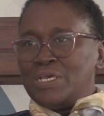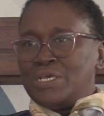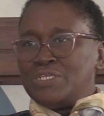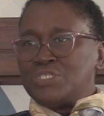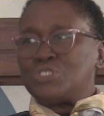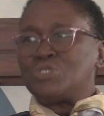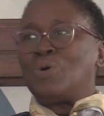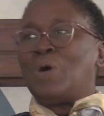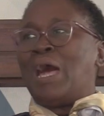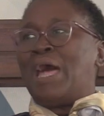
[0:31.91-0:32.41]

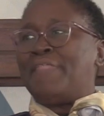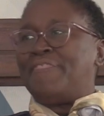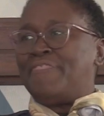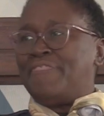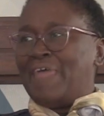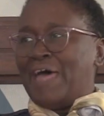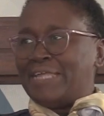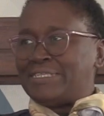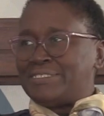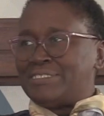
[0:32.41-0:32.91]
So at
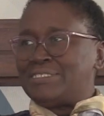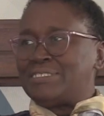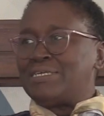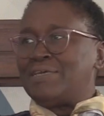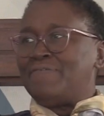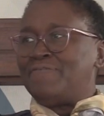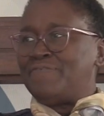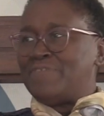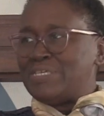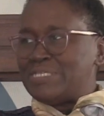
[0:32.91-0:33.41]
that
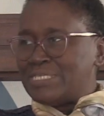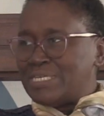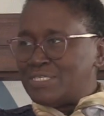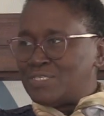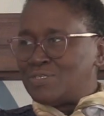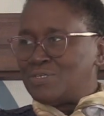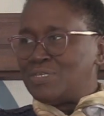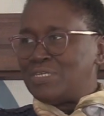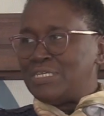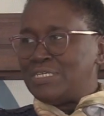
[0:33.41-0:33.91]
visit
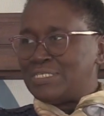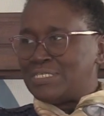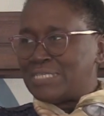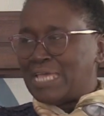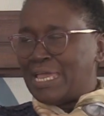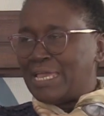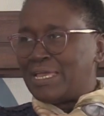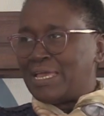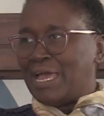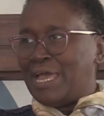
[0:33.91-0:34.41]
to the
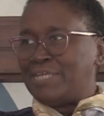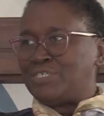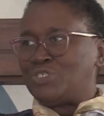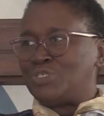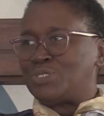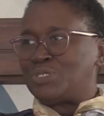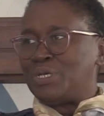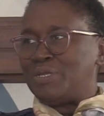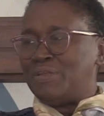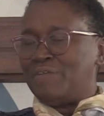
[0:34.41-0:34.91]

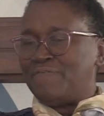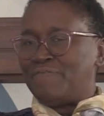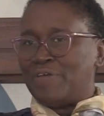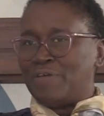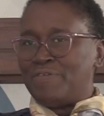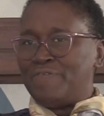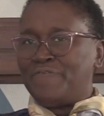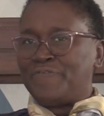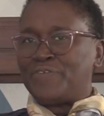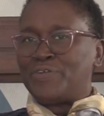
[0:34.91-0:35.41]
psychiatrist on the
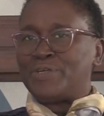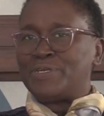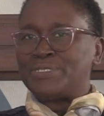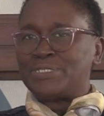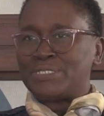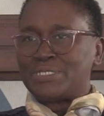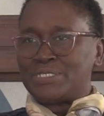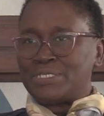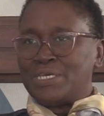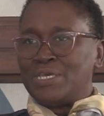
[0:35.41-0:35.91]
very
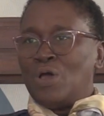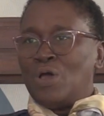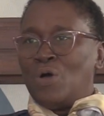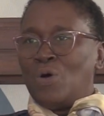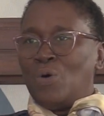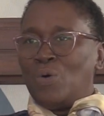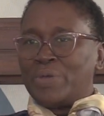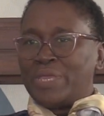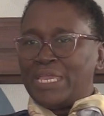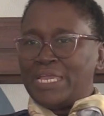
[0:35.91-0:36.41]
first
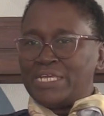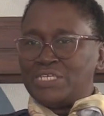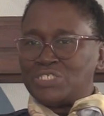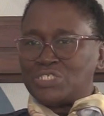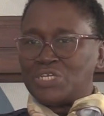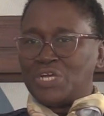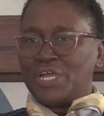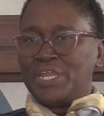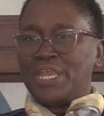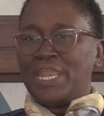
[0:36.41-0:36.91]

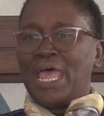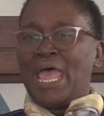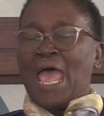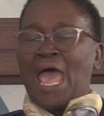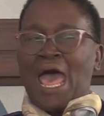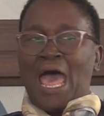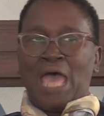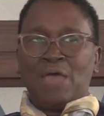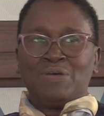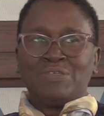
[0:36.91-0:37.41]
occasion,
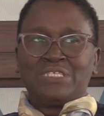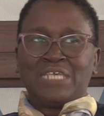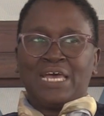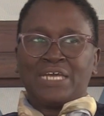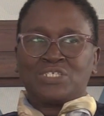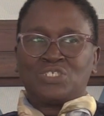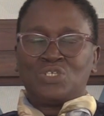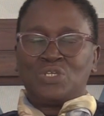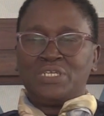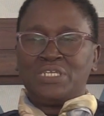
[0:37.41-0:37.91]
I was
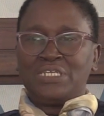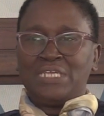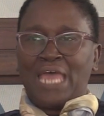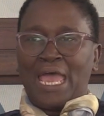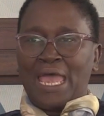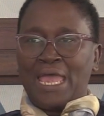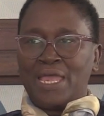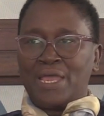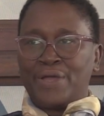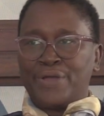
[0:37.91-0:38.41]
actually
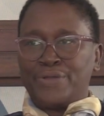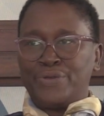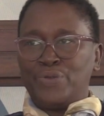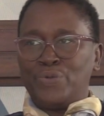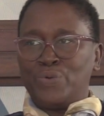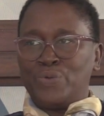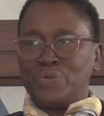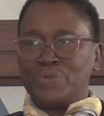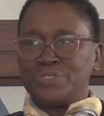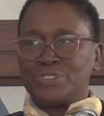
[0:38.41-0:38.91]

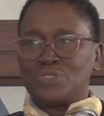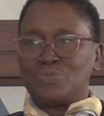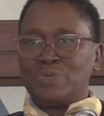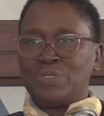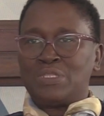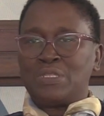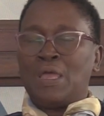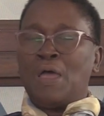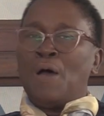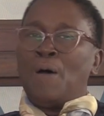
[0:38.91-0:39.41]
diagnosed
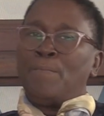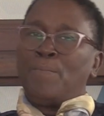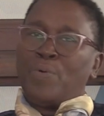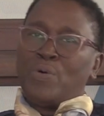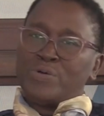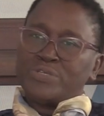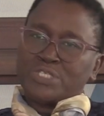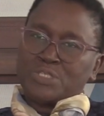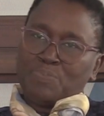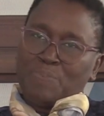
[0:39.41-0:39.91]
with
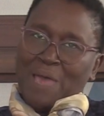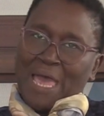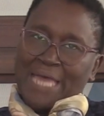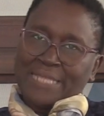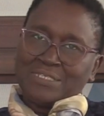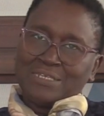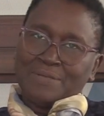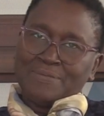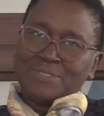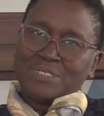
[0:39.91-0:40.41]

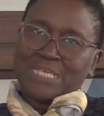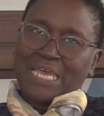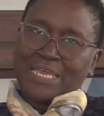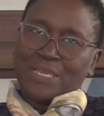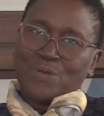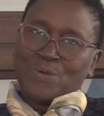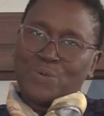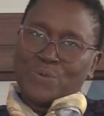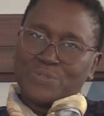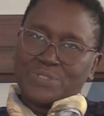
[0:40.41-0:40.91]
postpartum
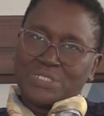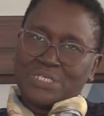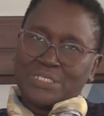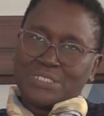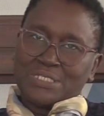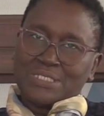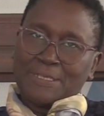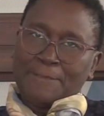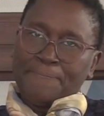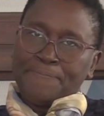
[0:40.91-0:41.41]

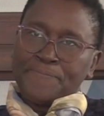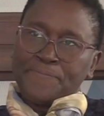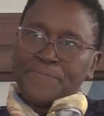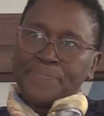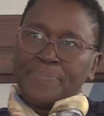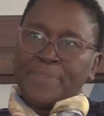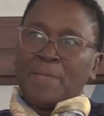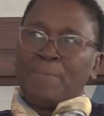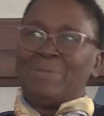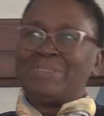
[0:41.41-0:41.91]
psychosis.
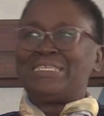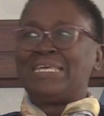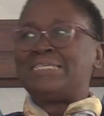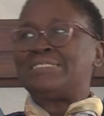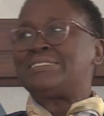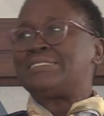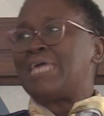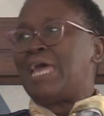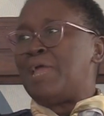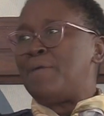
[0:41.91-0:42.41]
But
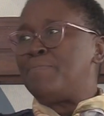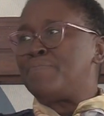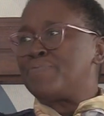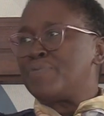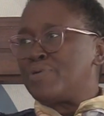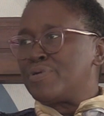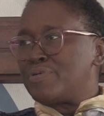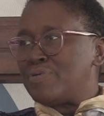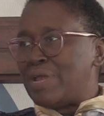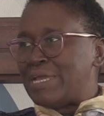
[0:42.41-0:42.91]
as time
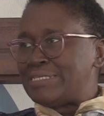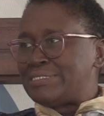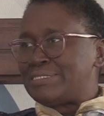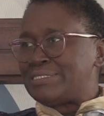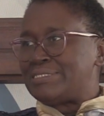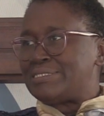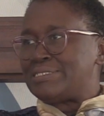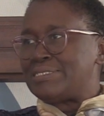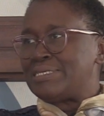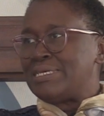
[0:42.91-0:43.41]

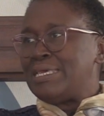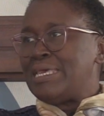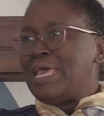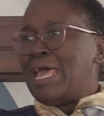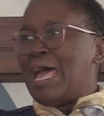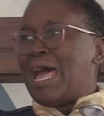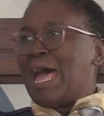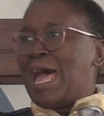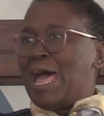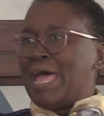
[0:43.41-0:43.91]
progressed,
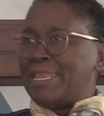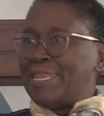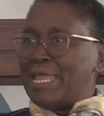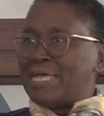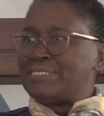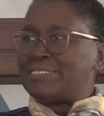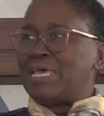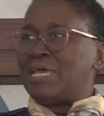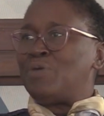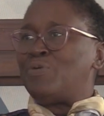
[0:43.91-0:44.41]
and
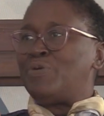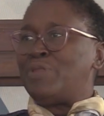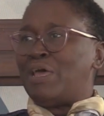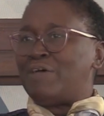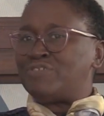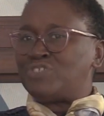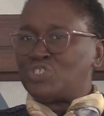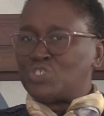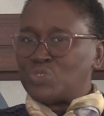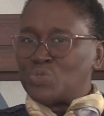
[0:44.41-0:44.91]
as I would
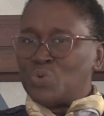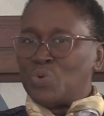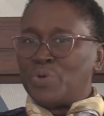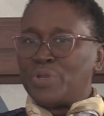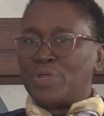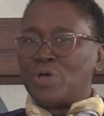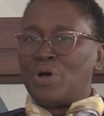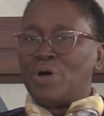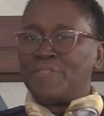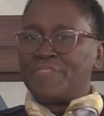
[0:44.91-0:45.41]
have
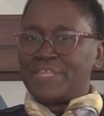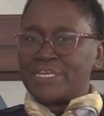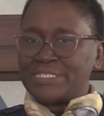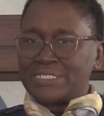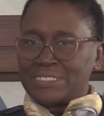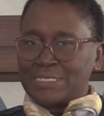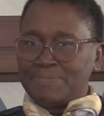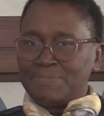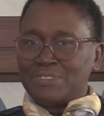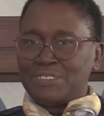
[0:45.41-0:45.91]
showed other
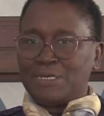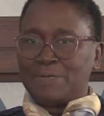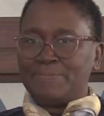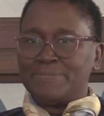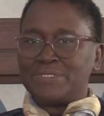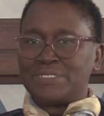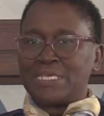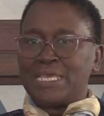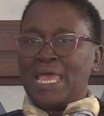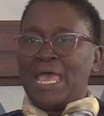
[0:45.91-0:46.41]

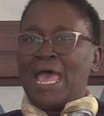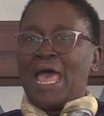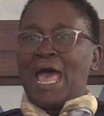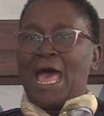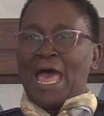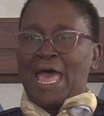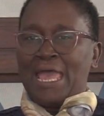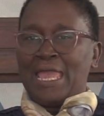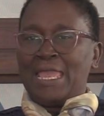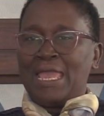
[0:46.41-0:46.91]
symptoms,
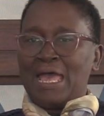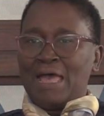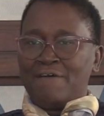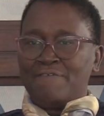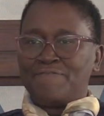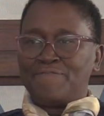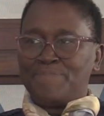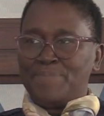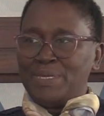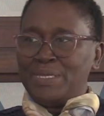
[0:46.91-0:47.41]
I
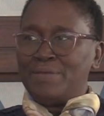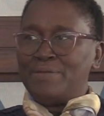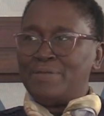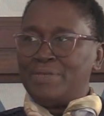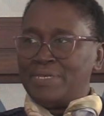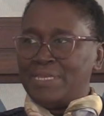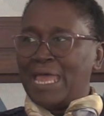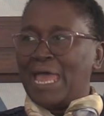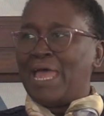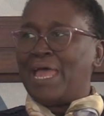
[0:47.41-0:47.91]
have
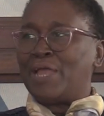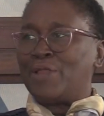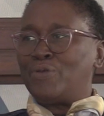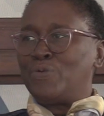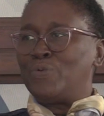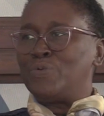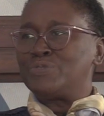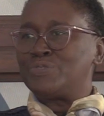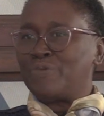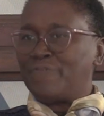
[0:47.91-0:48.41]
been
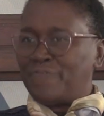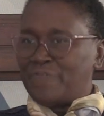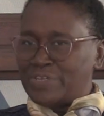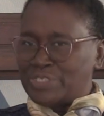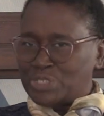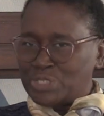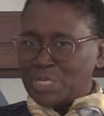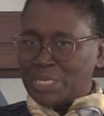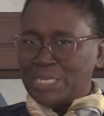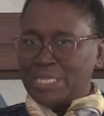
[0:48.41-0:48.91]
diagnosed
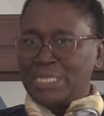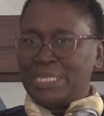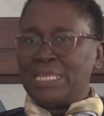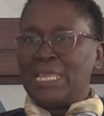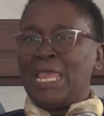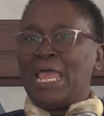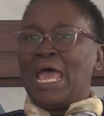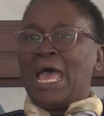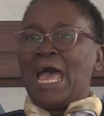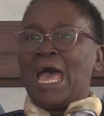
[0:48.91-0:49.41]
officially
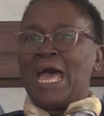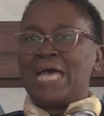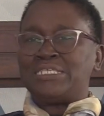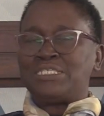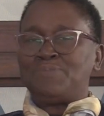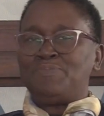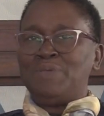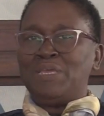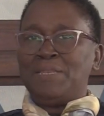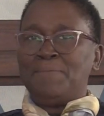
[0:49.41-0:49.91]

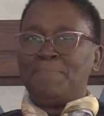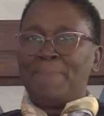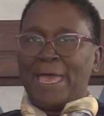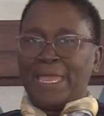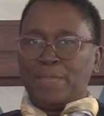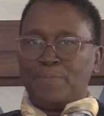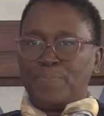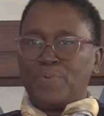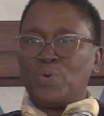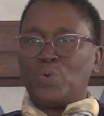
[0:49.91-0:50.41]
as being
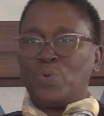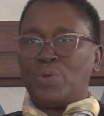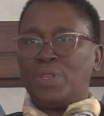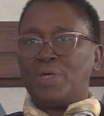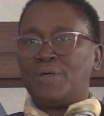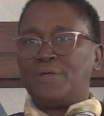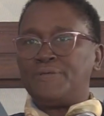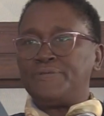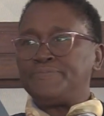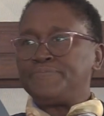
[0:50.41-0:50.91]
bipolar.